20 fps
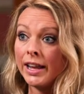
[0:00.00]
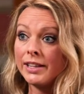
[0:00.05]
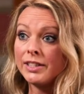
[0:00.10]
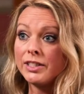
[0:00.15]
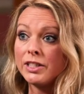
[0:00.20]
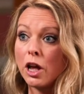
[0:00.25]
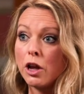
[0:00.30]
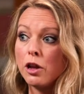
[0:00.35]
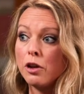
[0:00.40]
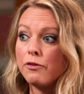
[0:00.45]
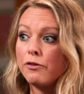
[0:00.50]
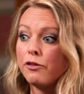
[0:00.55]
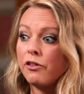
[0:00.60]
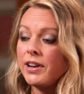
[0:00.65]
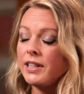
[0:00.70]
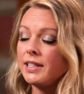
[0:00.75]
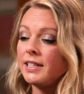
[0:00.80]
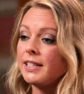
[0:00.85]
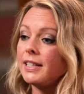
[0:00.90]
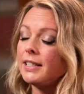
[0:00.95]
So for
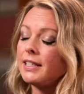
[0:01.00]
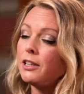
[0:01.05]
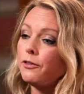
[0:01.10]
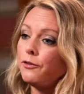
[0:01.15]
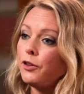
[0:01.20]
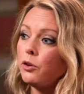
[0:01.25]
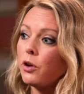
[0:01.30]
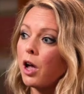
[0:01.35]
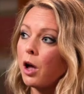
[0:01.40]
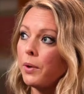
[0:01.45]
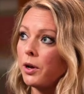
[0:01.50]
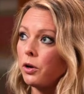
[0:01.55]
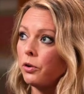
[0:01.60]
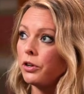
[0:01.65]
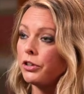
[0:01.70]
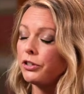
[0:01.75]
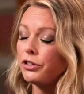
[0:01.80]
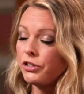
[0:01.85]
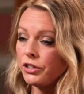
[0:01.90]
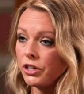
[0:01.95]
instance, if you go in on
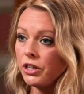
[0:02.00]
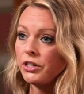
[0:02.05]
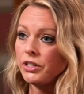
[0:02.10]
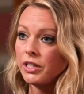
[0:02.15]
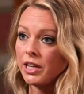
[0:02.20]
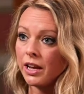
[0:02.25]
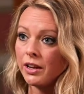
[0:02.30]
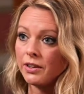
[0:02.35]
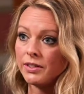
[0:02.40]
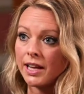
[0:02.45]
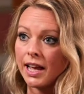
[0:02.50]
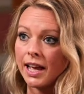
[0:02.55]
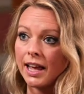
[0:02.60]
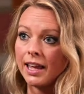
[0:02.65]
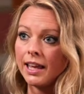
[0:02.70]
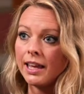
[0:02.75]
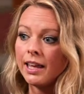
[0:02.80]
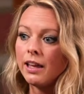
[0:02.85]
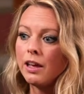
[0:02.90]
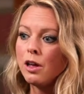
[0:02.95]
a studio day,